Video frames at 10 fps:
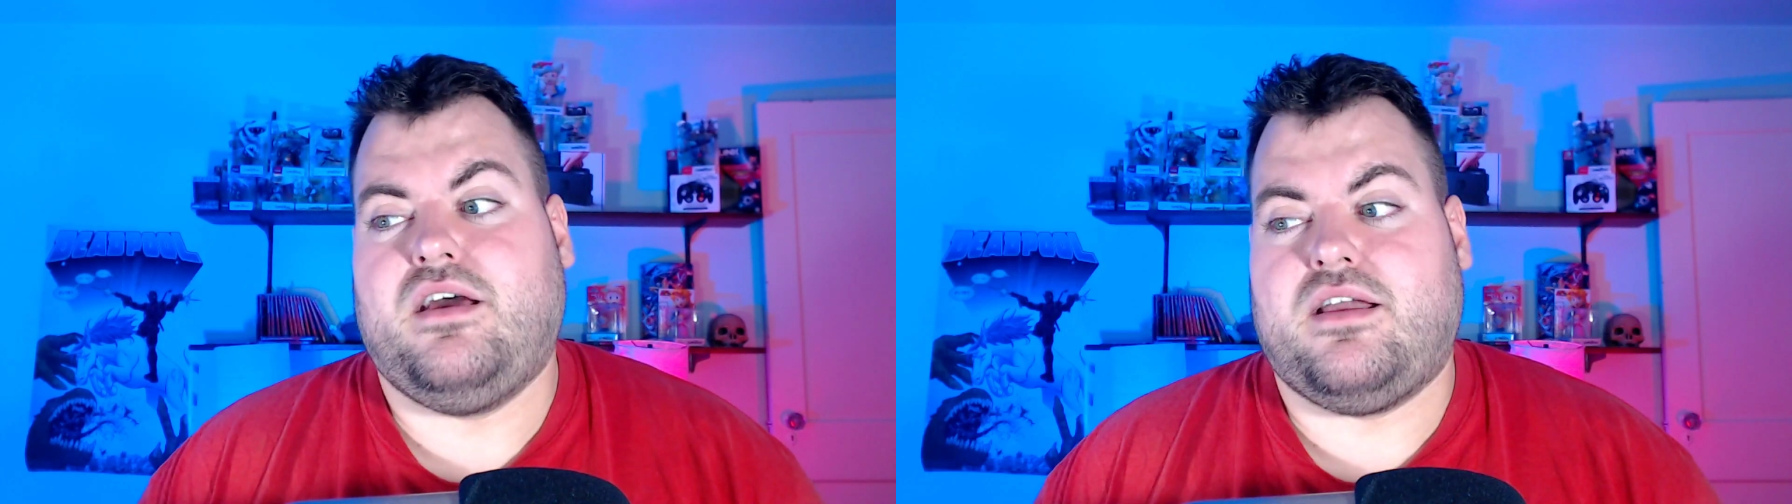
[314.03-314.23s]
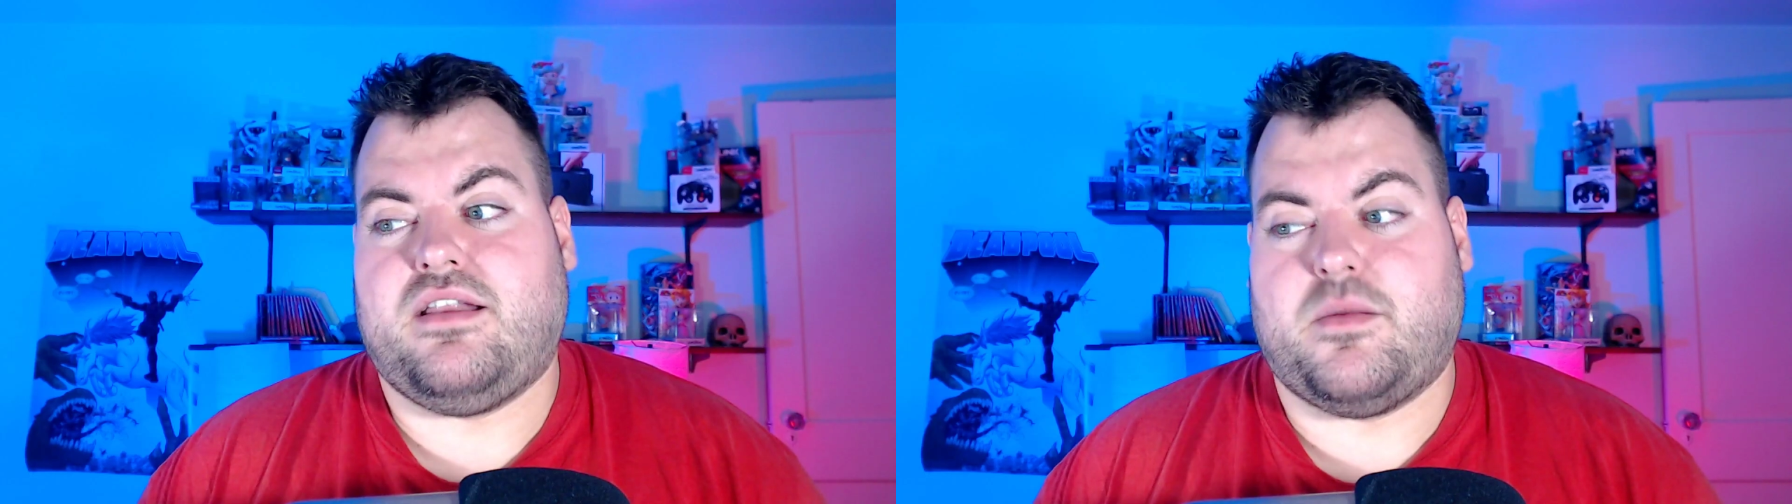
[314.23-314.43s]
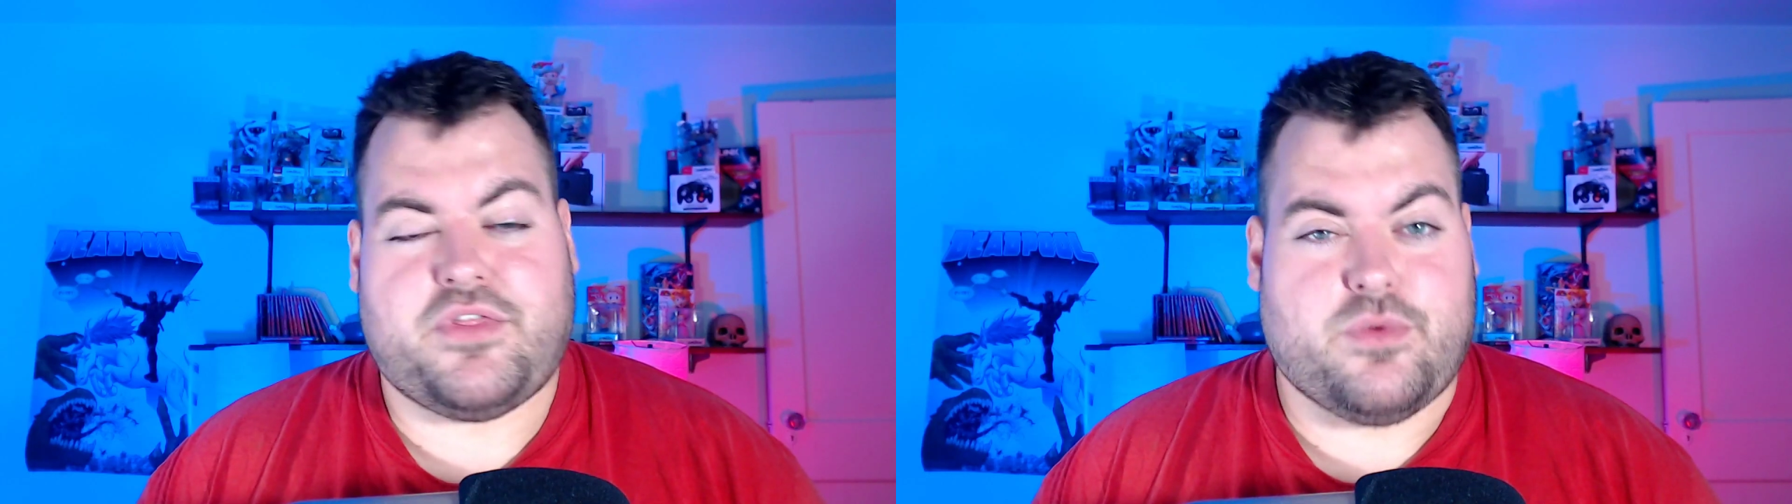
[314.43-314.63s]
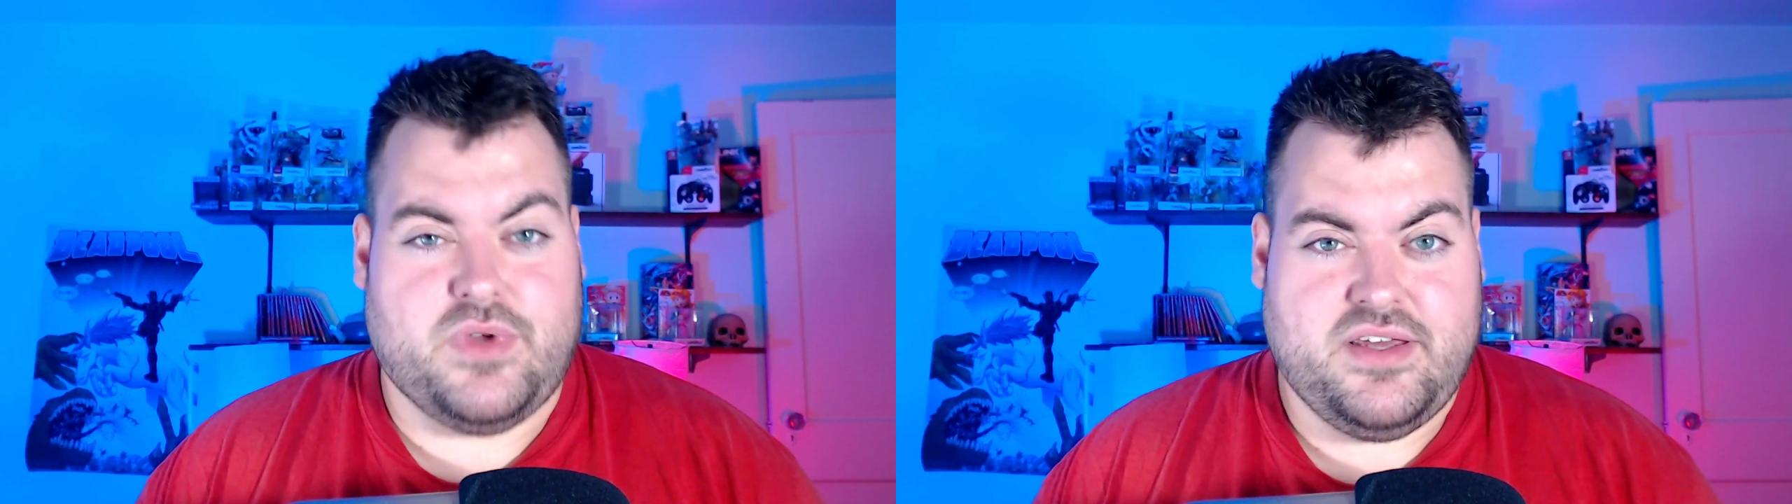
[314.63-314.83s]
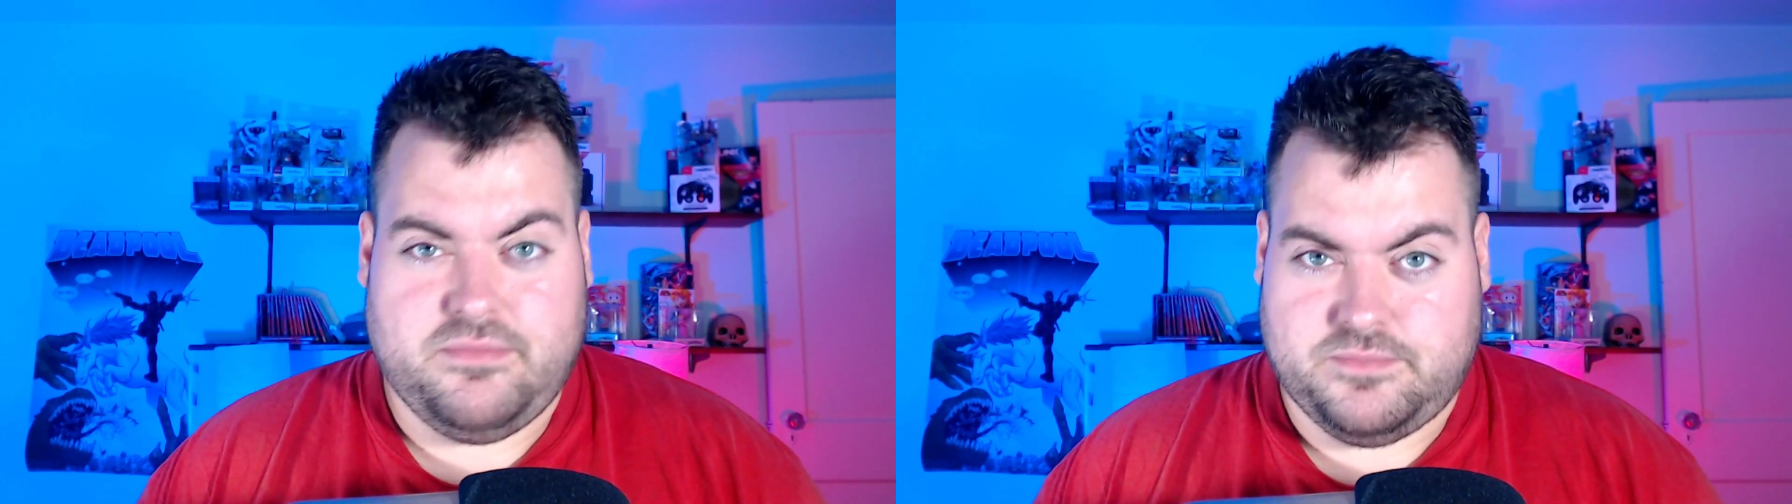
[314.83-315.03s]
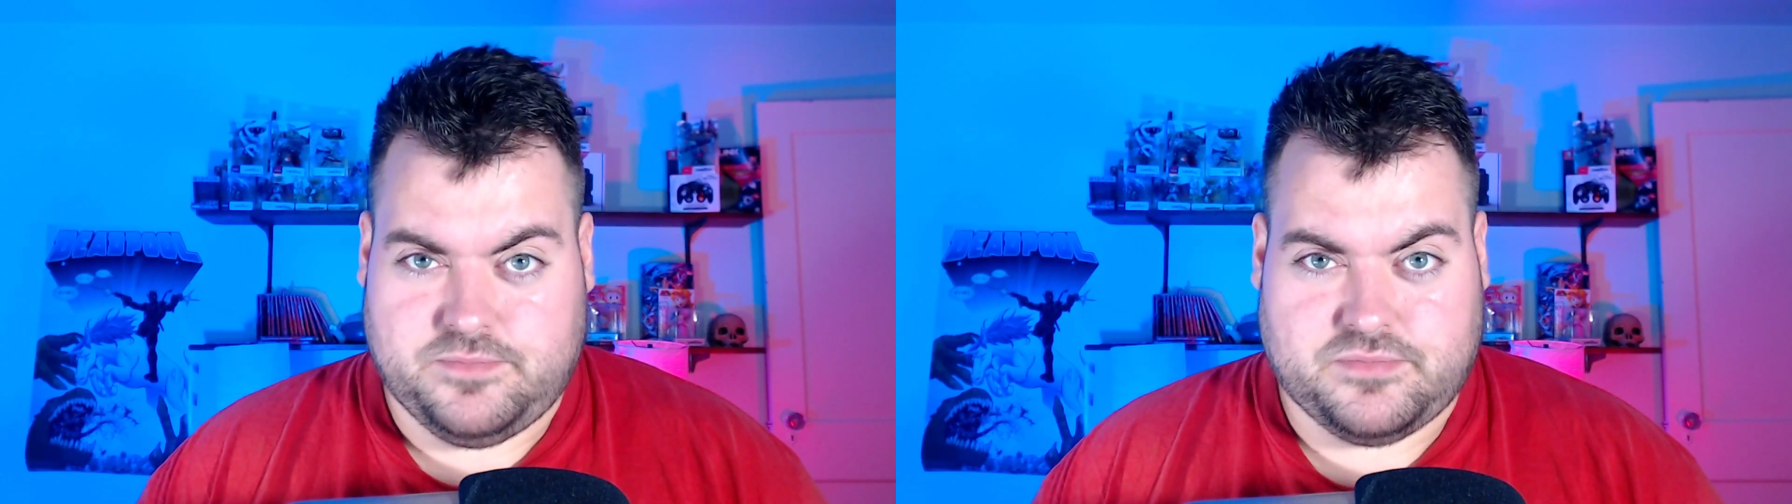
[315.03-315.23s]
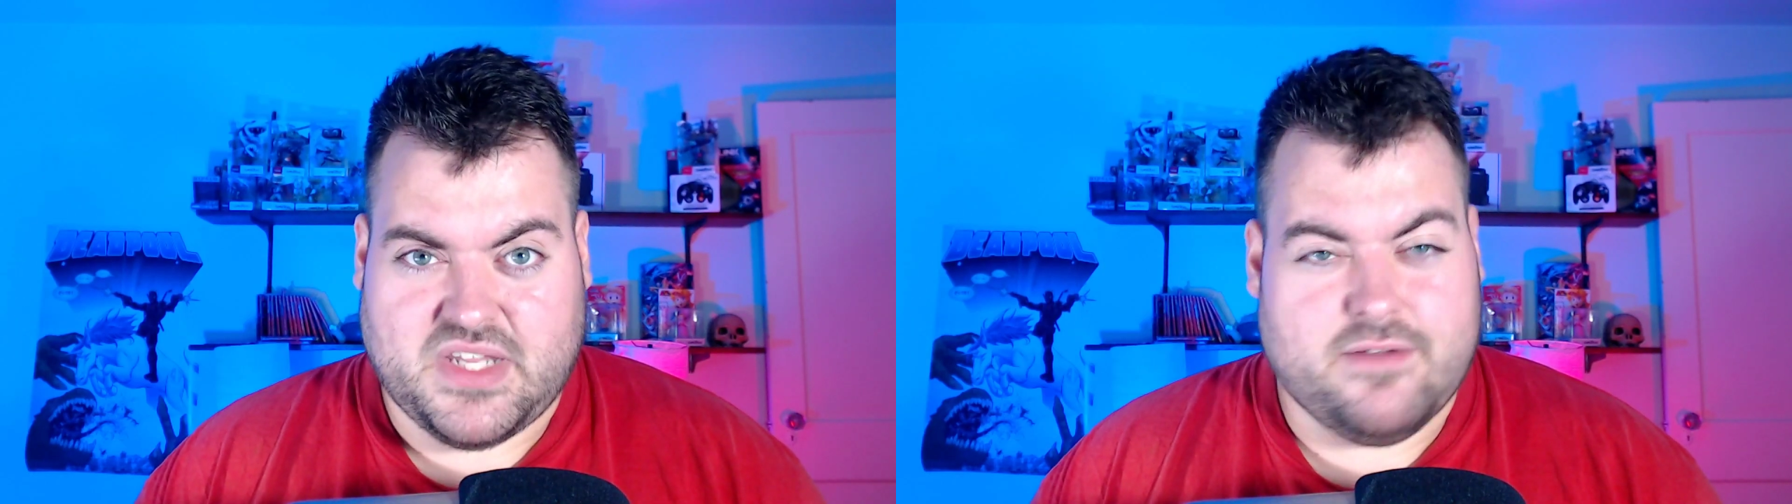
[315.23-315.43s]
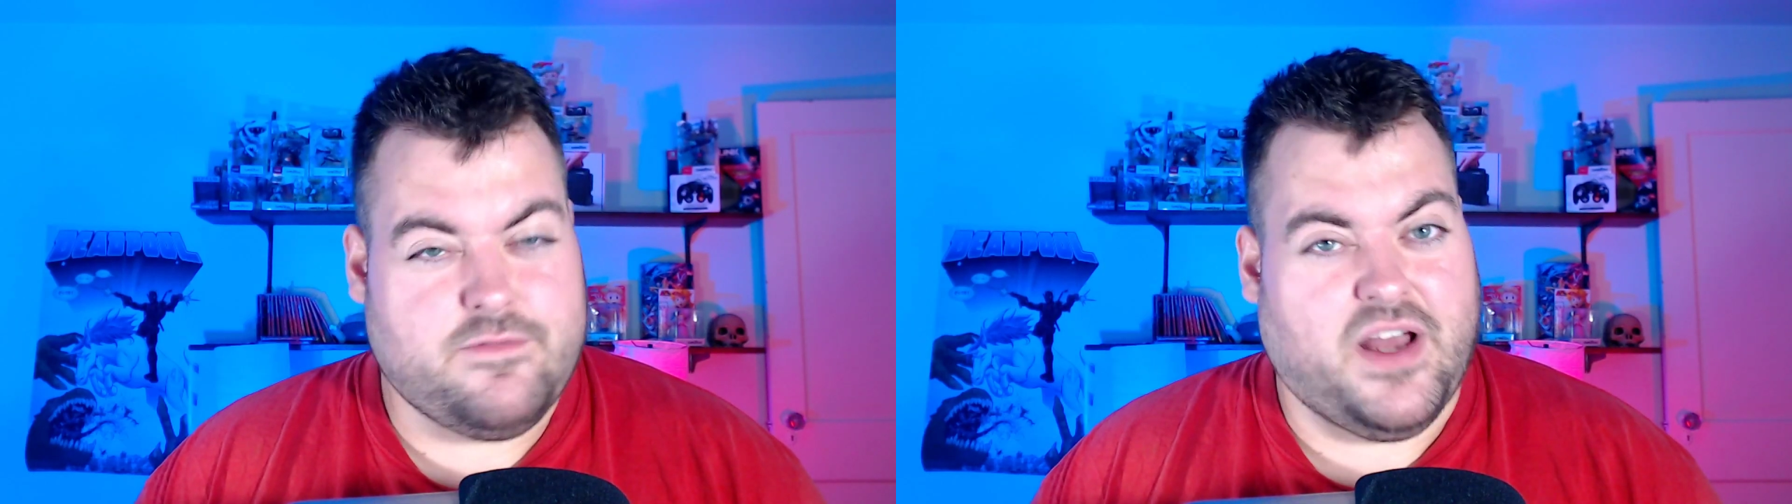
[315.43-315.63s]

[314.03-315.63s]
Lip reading: Number 3, find